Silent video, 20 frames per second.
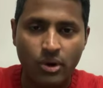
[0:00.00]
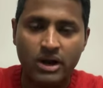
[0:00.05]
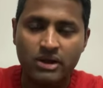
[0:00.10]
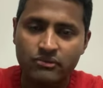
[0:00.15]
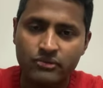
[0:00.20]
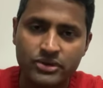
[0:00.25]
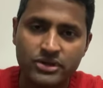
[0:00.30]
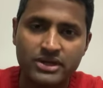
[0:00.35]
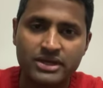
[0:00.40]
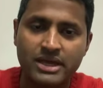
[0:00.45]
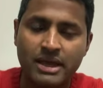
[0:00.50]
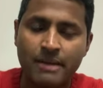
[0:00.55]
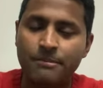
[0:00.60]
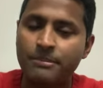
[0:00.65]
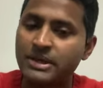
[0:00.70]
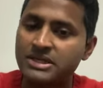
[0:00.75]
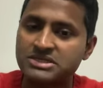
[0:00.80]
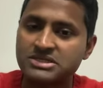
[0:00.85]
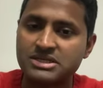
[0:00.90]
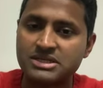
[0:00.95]
your
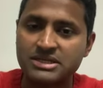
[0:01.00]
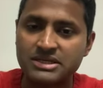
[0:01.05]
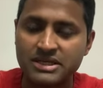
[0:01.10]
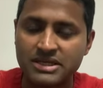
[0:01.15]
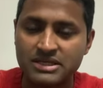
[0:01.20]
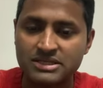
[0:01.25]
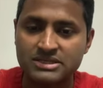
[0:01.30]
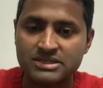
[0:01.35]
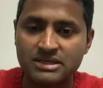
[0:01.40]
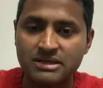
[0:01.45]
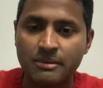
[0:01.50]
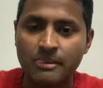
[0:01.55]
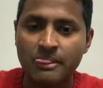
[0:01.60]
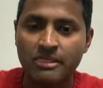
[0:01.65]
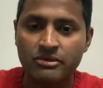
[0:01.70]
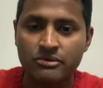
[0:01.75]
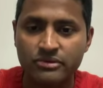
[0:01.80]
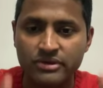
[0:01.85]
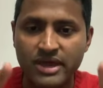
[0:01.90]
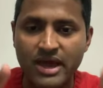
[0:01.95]
capacity is,
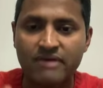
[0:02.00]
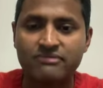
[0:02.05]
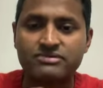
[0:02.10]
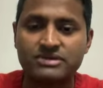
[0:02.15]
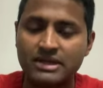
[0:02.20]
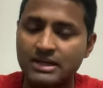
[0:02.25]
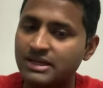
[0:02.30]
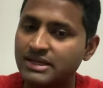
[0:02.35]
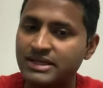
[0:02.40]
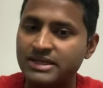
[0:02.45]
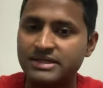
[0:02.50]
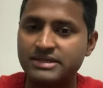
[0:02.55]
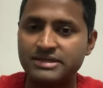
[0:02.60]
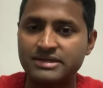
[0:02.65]
you have to lead,